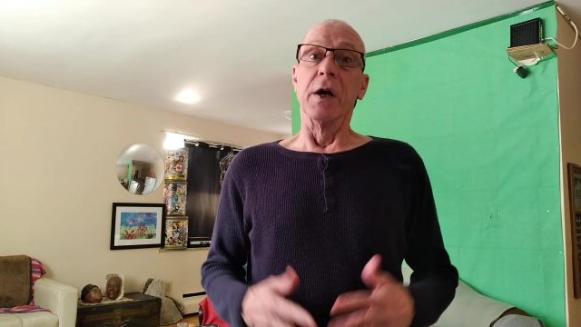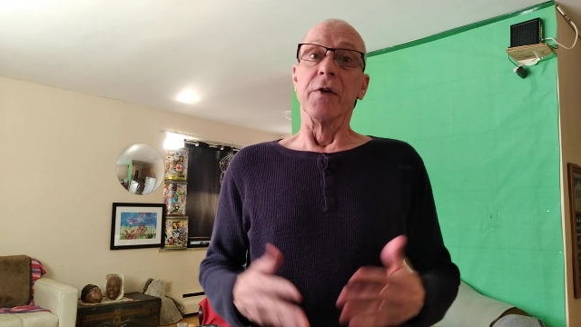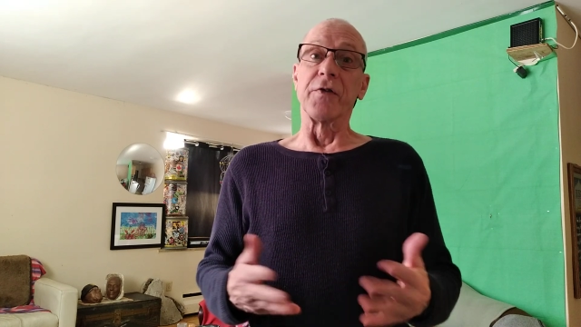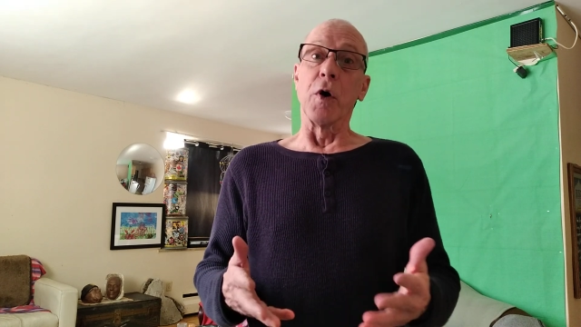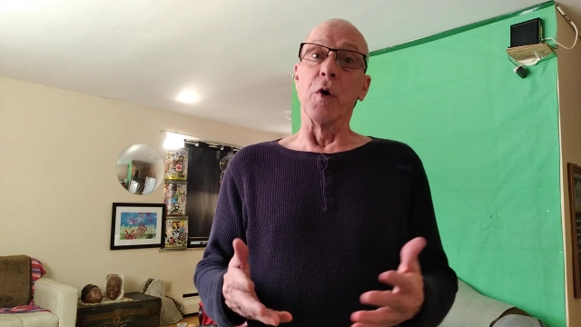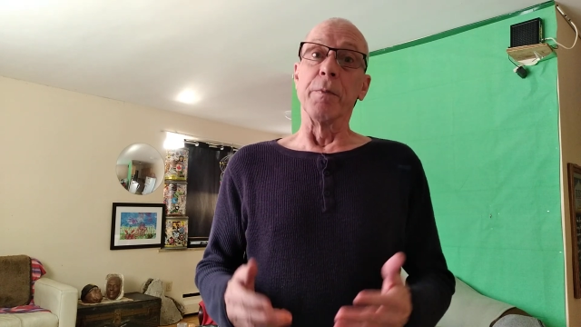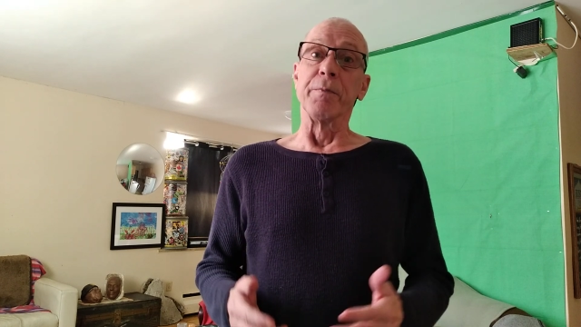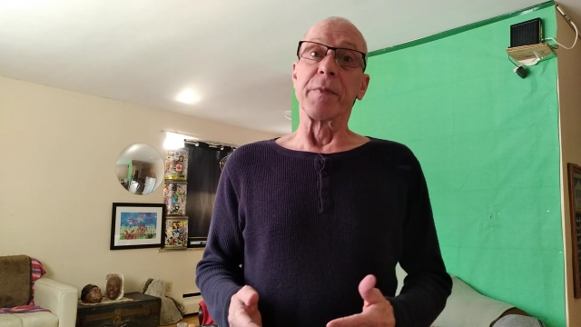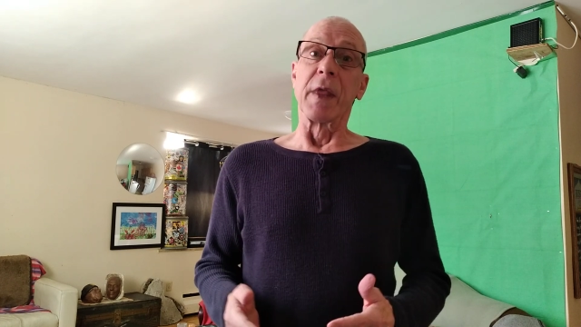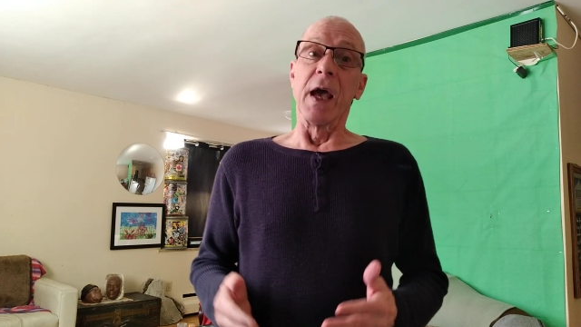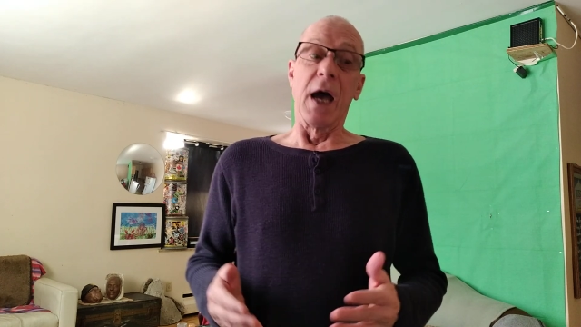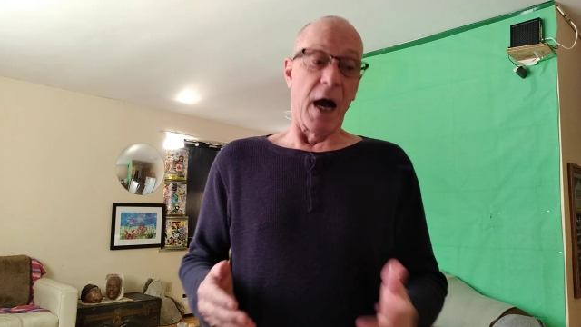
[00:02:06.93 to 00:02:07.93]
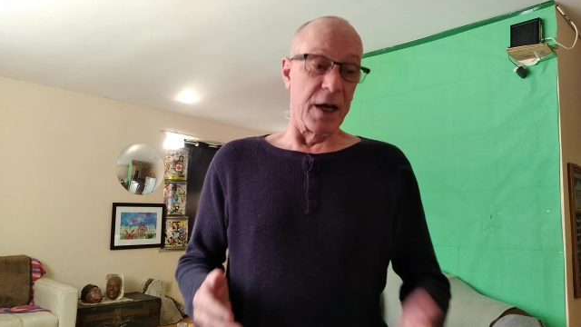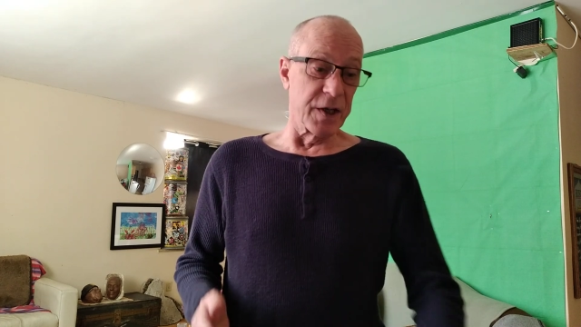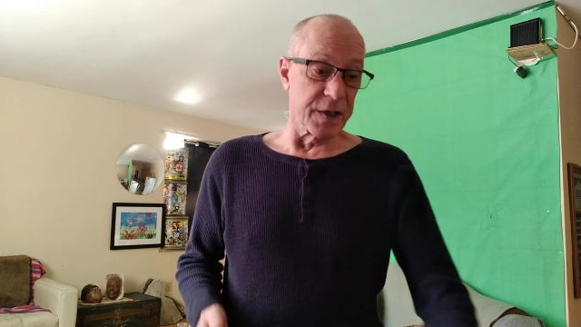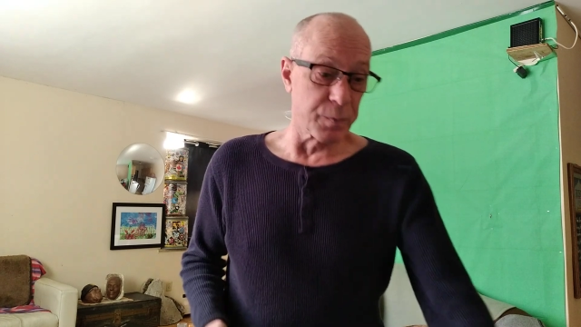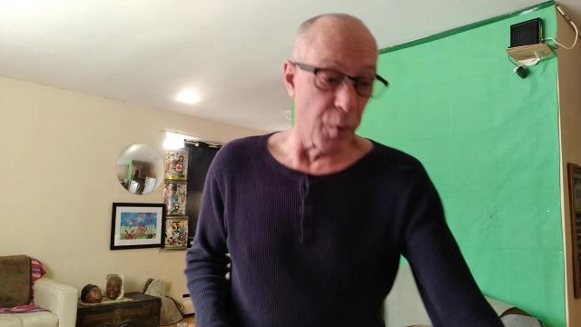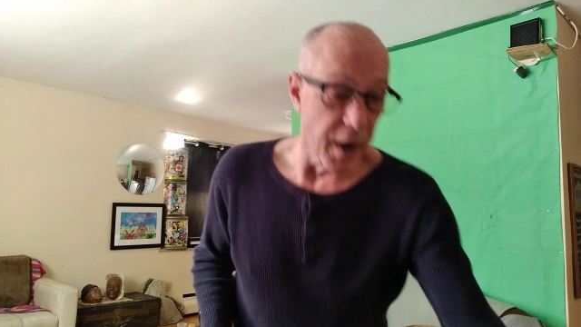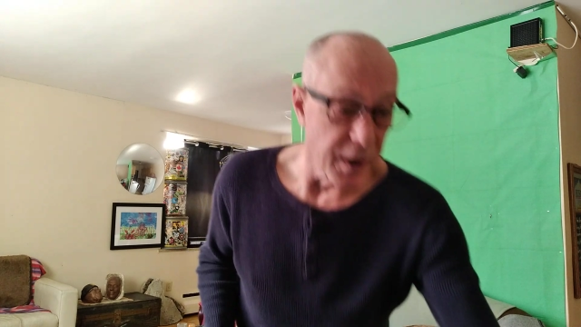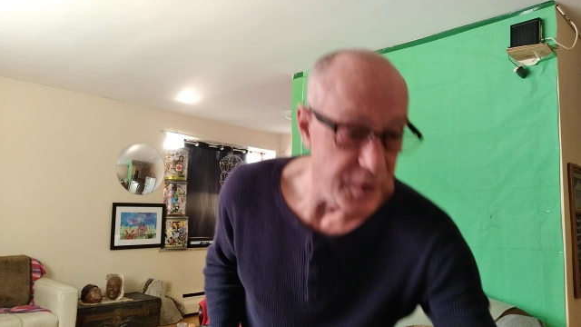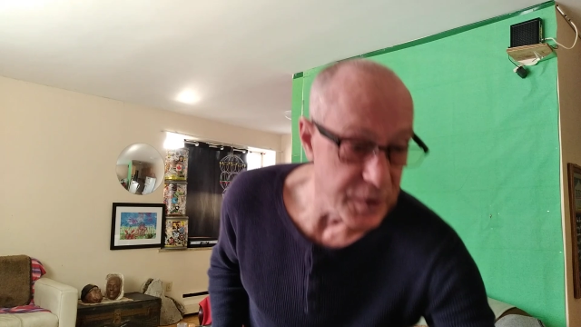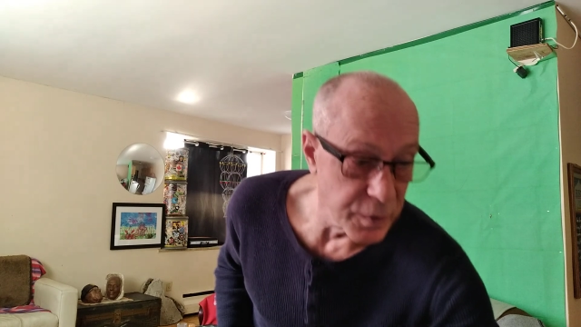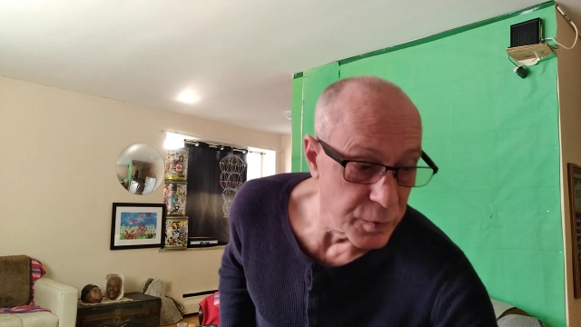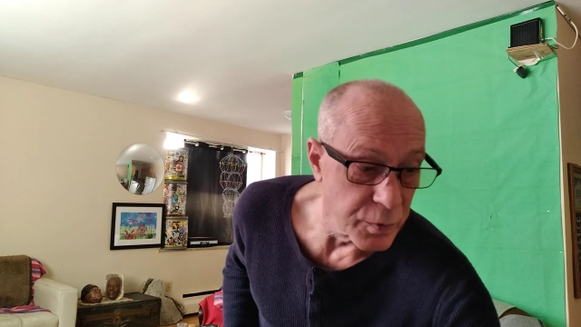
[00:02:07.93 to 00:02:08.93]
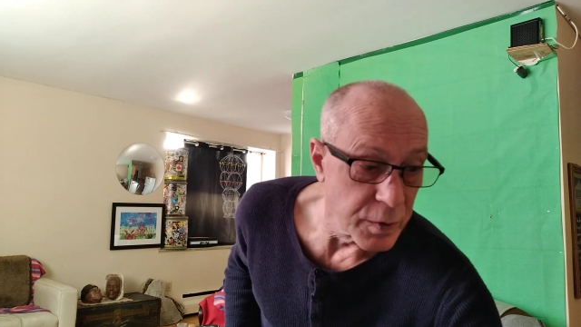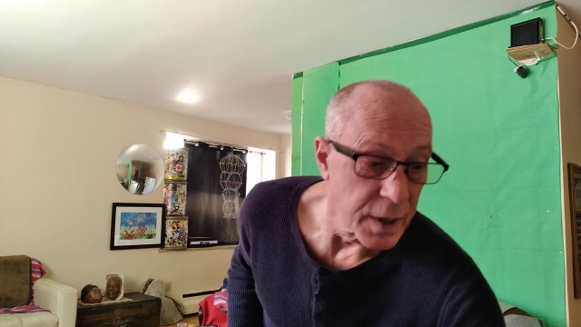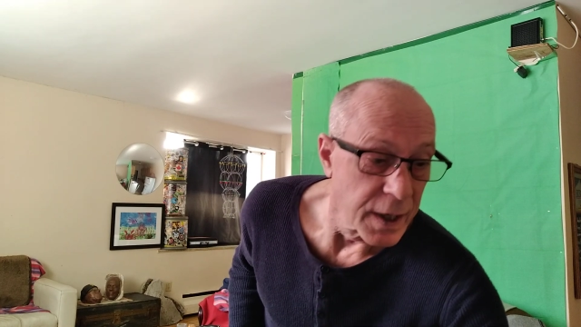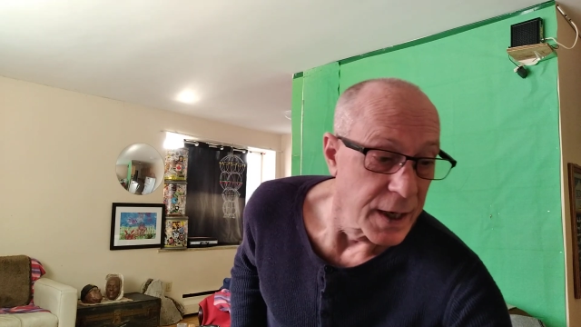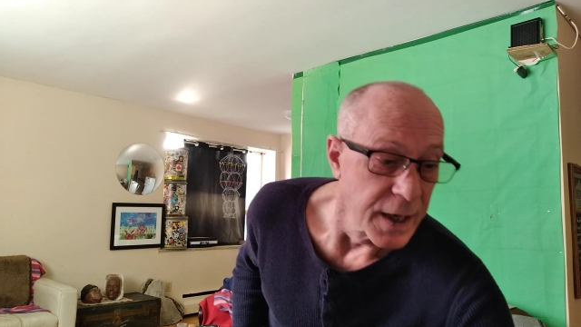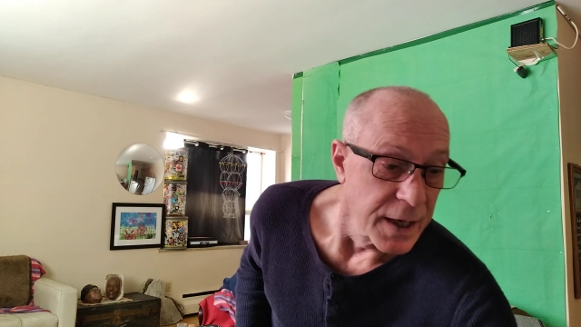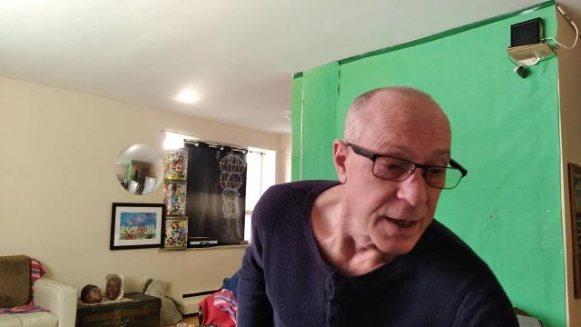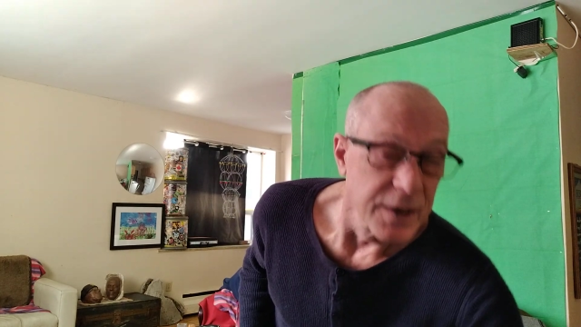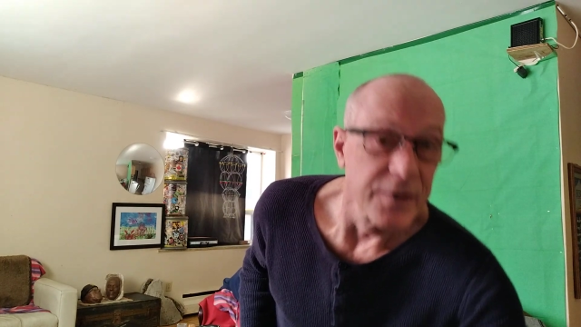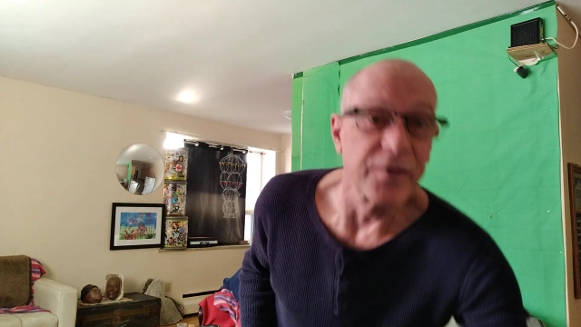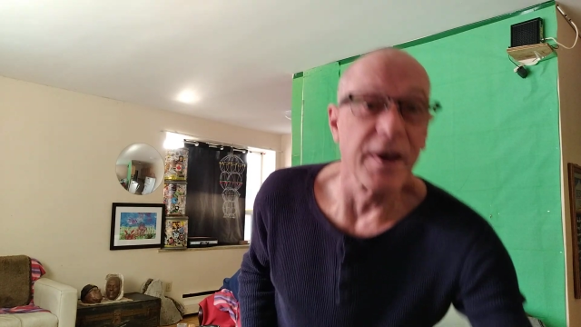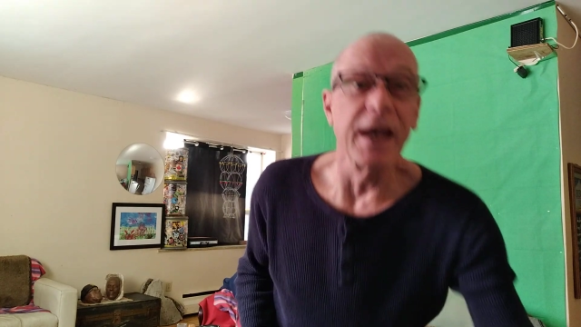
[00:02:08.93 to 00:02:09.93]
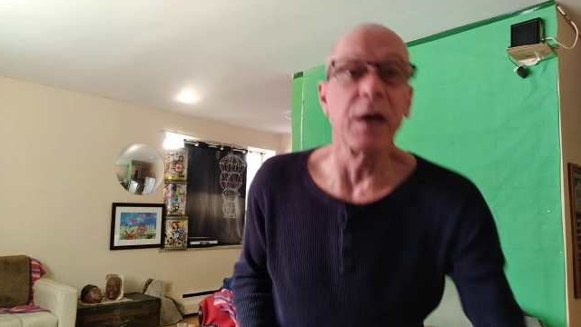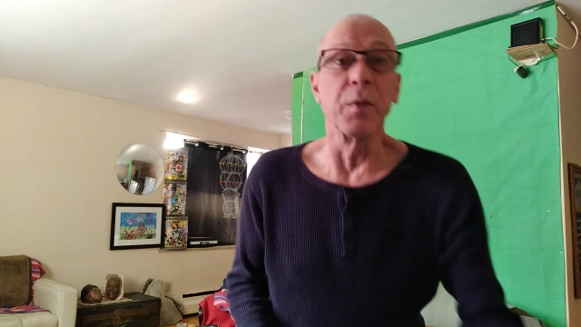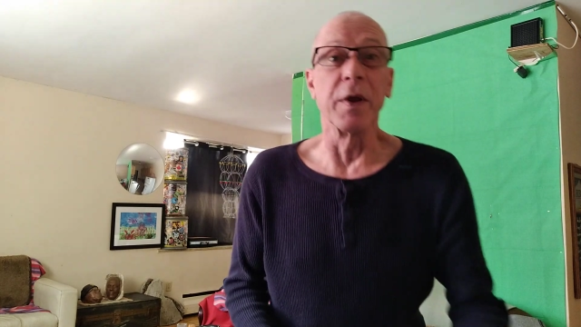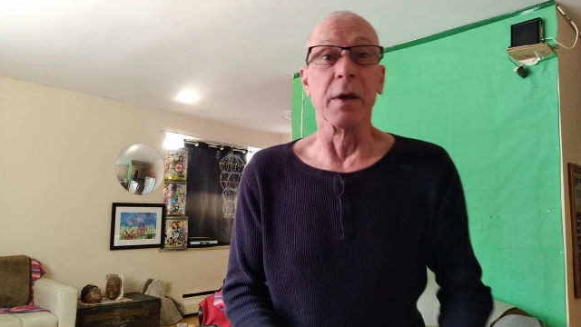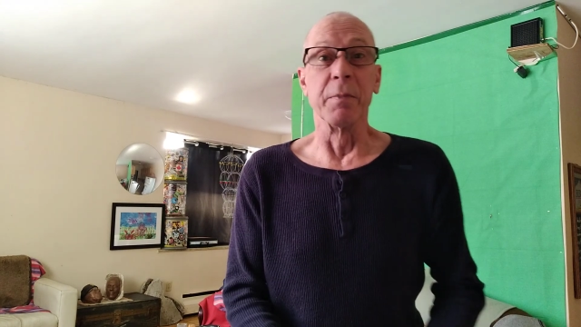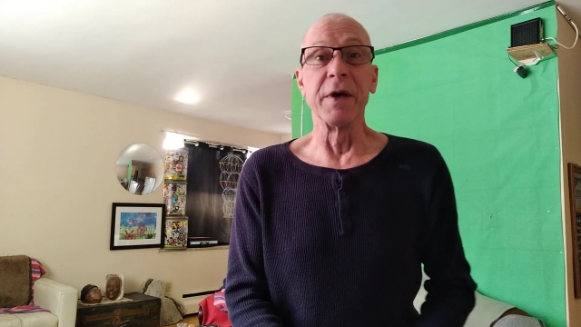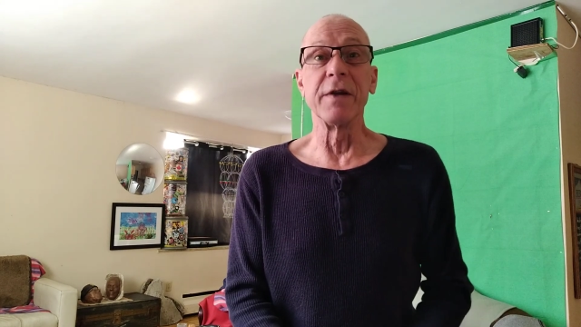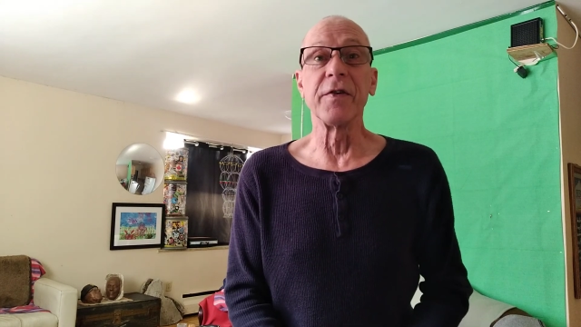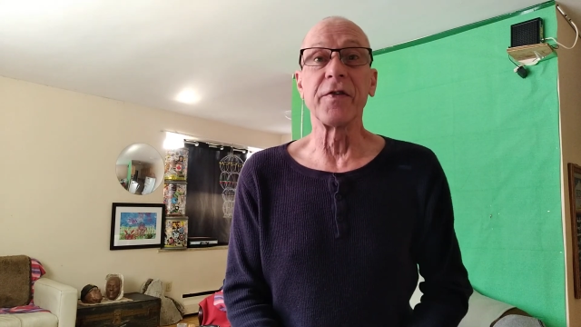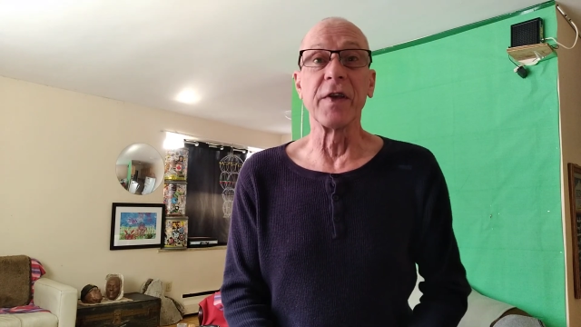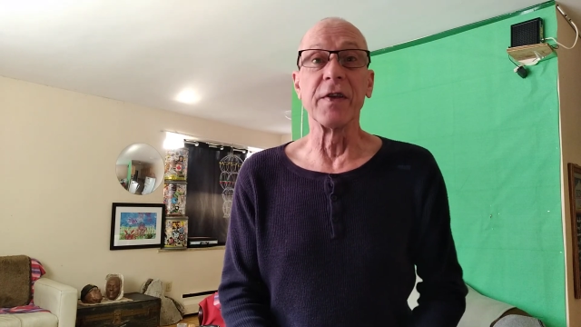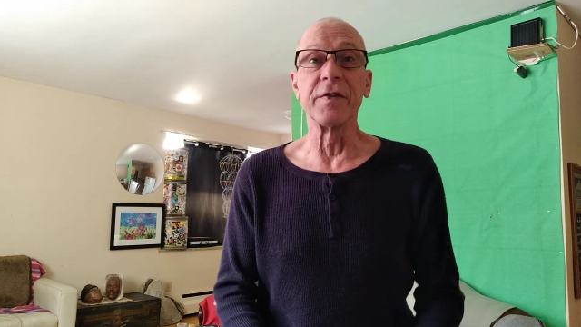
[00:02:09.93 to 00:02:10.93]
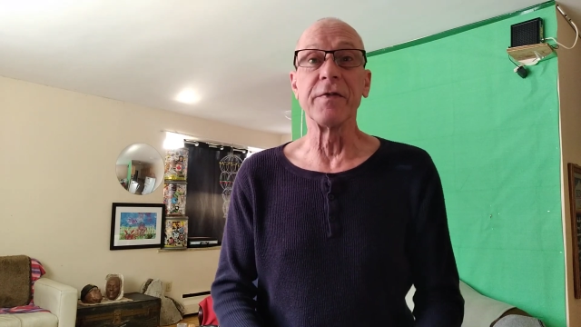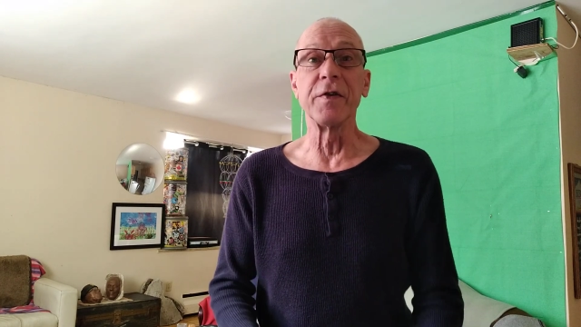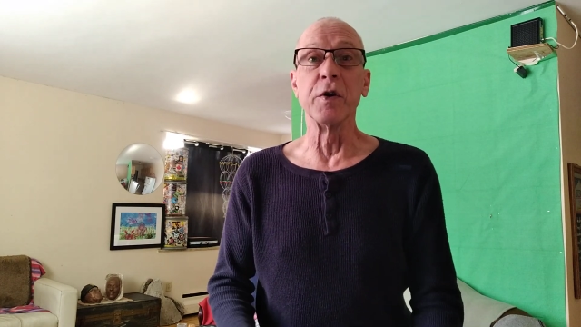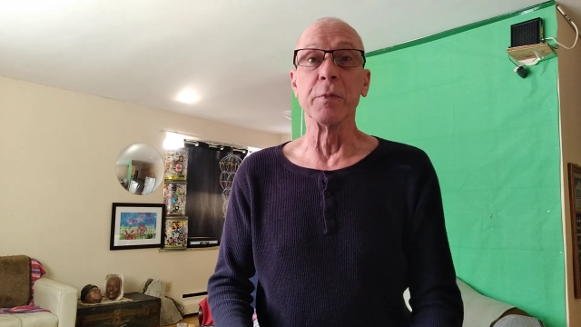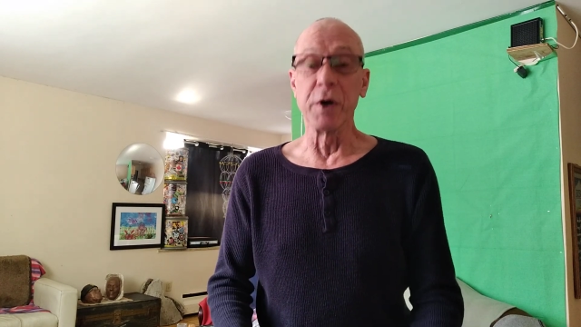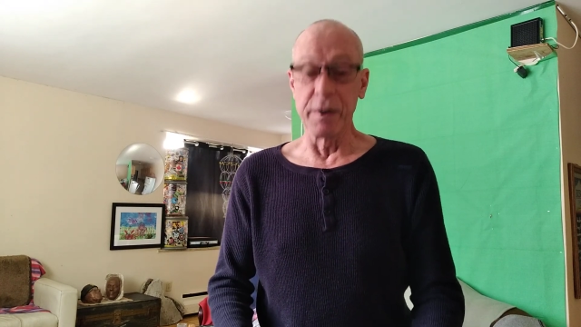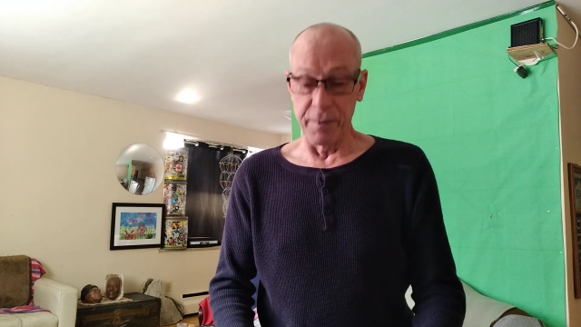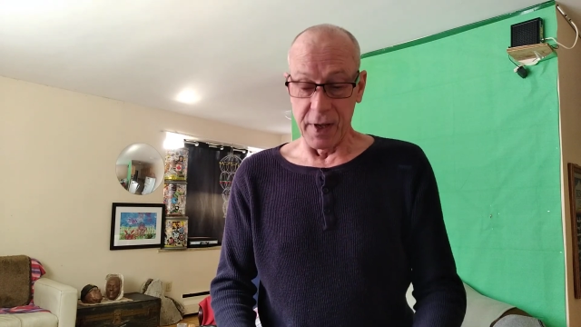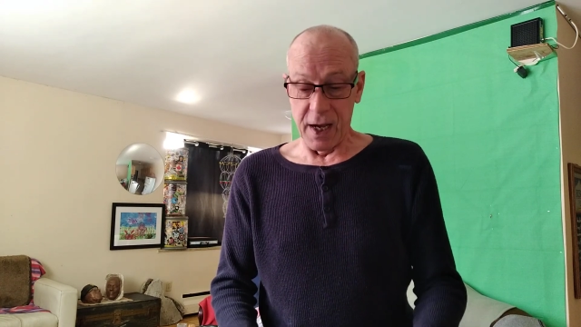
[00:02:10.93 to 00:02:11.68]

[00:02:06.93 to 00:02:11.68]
So I just wanted to say it with a bit of a sense of humor,